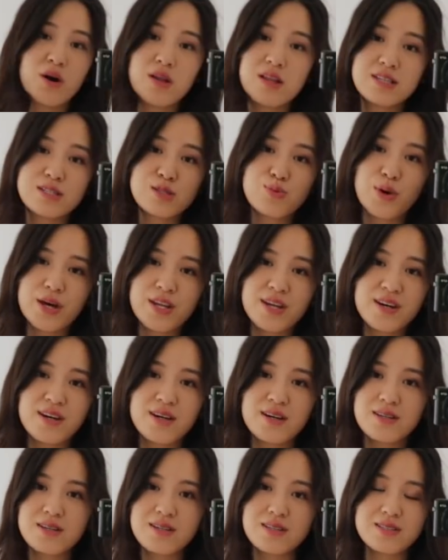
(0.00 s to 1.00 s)
on a
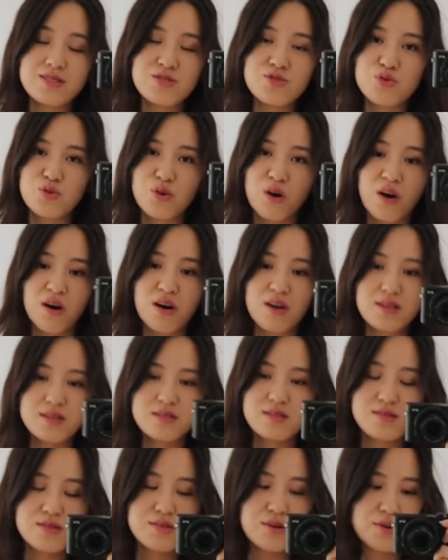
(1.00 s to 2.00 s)
sweater, it's too
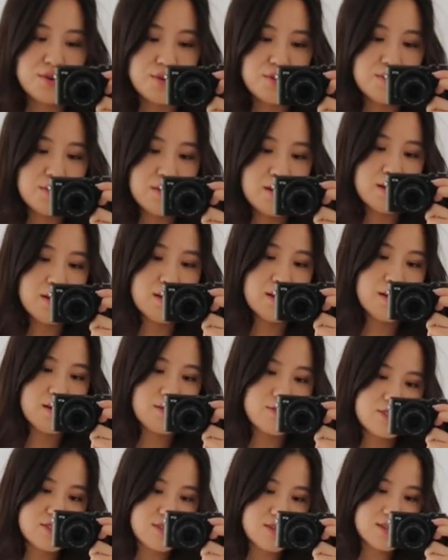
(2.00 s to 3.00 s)
hot, so
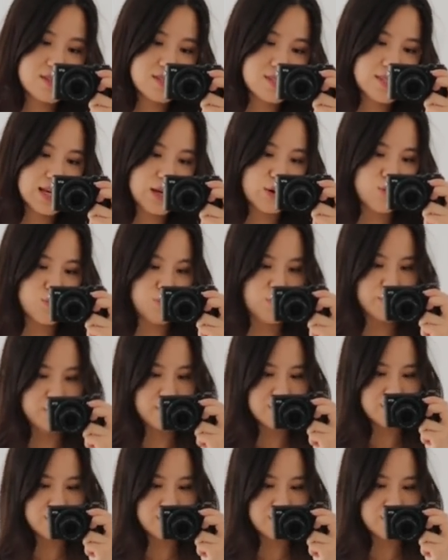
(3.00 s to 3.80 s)
just gonna settle for